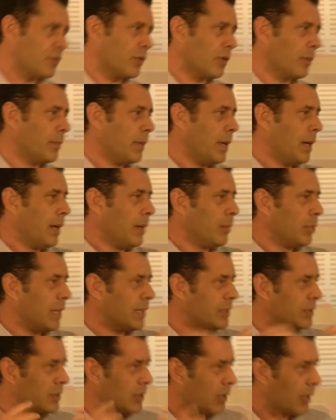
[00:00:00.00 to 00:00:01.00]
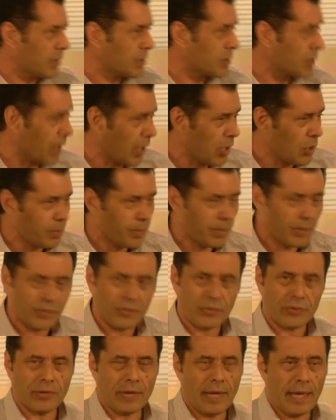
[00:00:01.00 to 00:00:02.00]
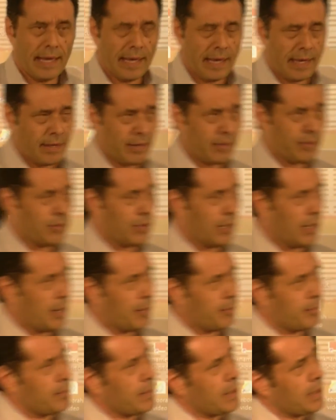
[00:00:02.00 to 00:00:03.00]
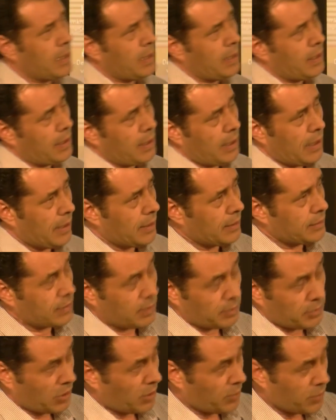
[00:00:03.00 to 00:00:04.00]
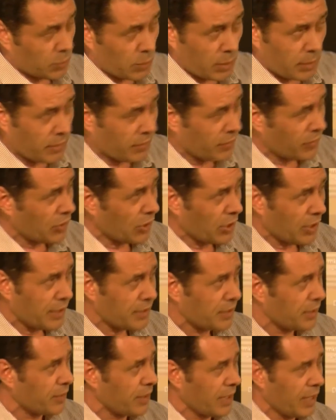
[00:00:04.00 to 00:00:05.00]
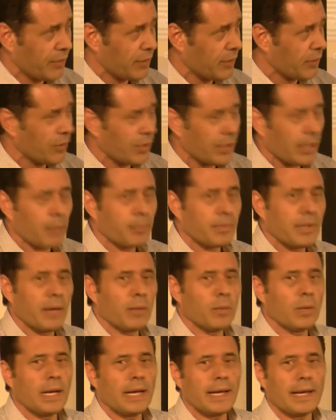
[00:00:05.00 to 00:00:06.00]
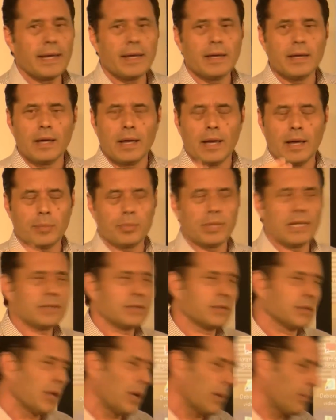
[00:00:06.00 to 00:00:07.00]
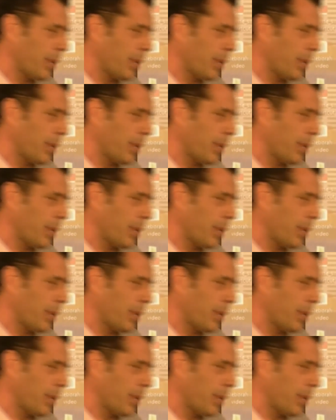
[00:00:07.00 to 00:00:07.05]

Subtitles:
from places like Scopus and sometimes Web of Science if you have it set up that way. Places like